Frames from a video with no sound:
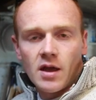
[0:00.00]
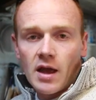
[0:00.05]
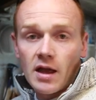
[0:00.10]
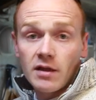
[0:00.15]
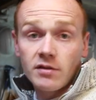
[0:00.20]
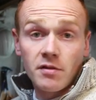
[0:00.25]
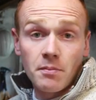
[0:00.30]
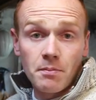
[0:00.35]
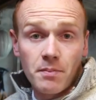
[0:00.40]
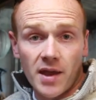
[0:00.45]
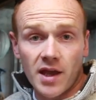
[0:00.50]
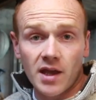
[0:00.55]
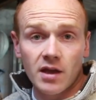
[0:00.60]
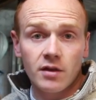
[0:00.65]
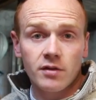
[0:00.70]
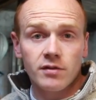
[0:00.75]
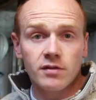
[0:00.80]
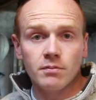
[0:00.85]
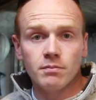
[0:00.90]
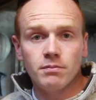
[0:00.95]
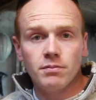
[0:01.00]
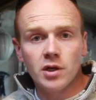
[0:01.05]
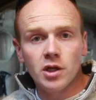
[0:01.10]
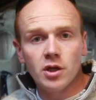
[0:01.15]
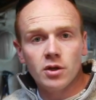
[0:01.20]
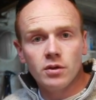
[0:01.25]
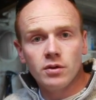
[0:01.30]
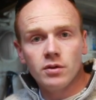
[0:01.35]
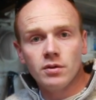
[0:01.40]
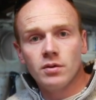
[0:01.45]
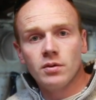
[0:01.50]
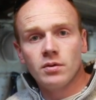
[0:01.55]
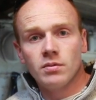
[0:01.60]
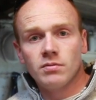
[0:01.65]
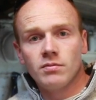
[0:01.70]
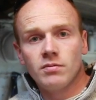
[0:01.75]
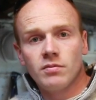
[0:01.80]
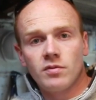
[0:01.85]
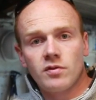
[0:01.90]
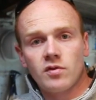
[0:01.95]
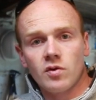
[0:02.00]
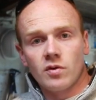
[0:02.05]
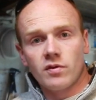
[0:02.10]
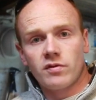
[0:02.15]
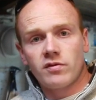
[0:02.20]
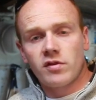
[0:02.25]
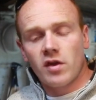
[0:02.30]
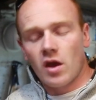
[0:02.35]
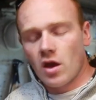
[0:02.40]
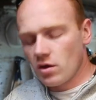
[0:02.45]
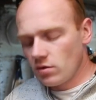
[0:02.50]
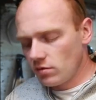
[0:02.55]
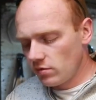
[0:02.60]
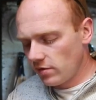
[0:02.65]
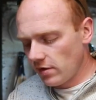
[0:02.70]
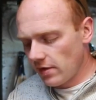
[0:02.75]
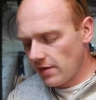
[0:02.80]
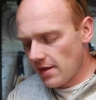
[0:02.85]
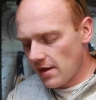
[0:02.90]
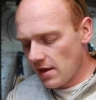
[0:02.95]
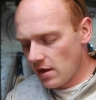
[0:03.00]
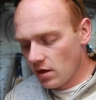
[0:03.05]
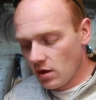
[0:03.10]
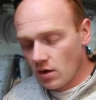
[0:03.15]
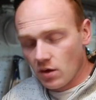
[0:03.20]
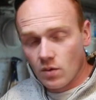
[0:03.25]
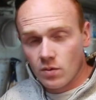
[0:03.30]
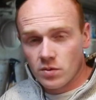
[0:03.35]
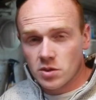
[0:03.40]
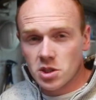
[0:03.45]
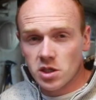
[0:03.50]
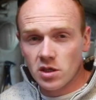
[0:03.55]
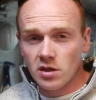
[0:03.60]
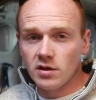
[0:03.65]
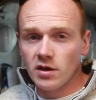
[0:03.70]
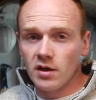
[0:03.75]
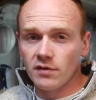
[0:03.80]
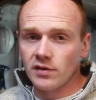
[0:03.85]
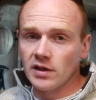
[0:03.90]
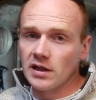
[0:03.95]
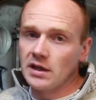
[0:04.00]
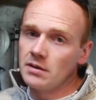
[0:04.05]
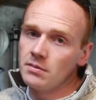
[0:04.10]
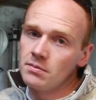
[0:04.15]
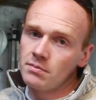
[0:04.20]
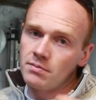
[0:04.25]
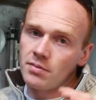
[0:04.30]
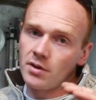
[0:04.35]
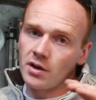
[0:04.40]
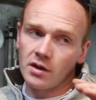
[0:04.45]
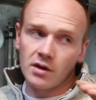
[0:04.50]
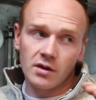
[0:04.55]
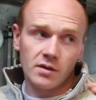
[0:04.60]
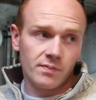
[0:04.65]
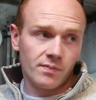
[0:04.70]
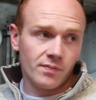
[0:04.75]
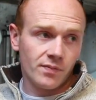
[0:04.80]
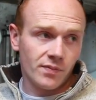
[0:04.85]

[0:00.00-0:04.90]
had some pinks and blue sort of tones in there, which looked lovely, but